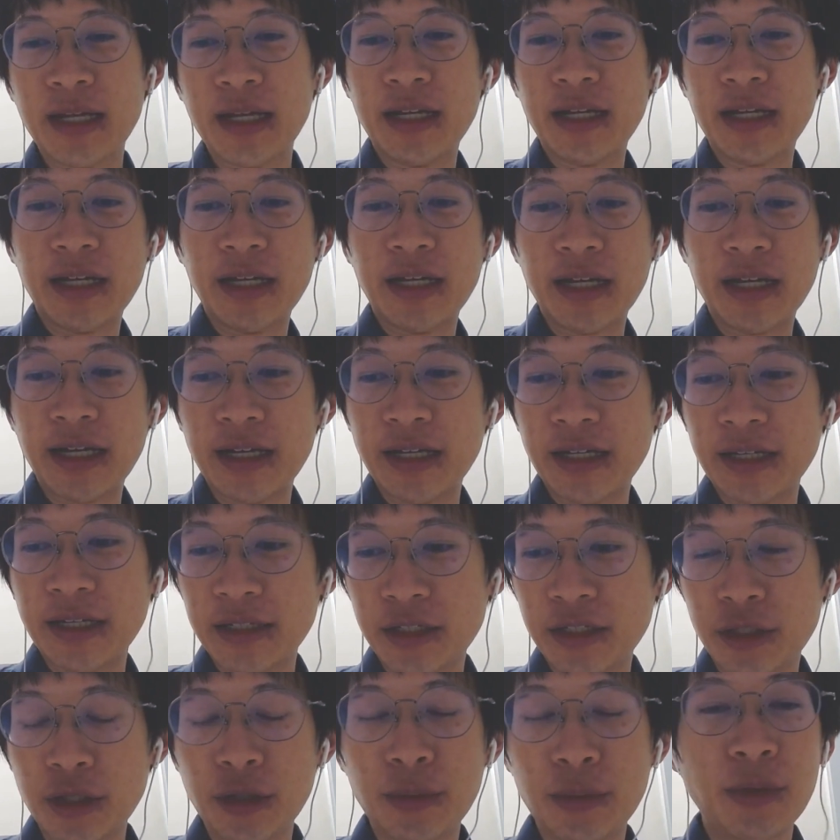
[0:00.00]

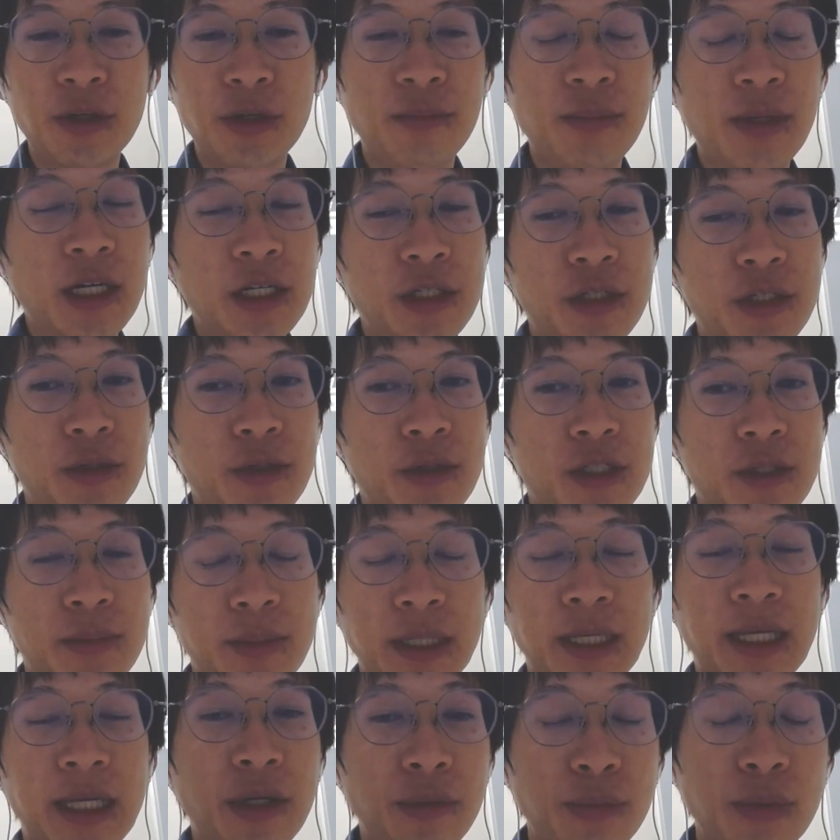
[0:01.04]
modules
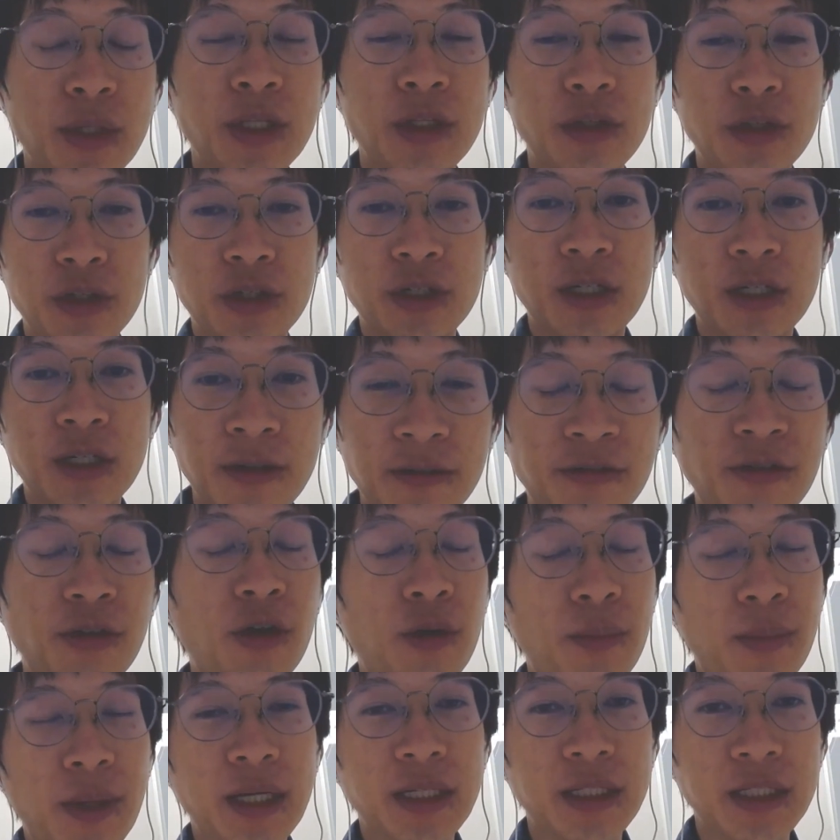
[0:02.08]
that can render a
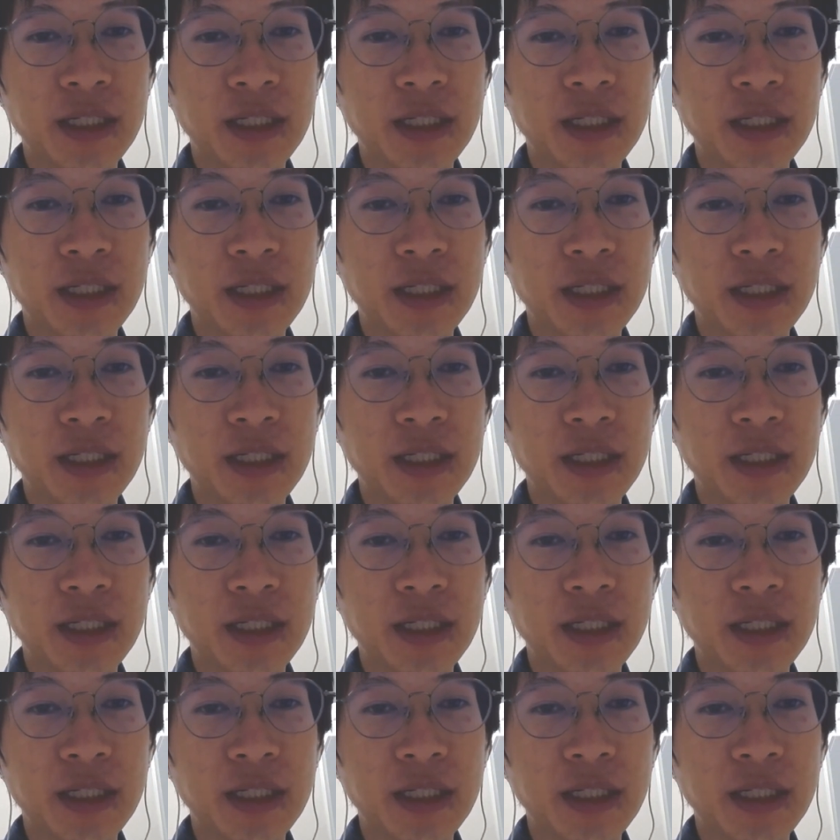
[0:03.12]
full body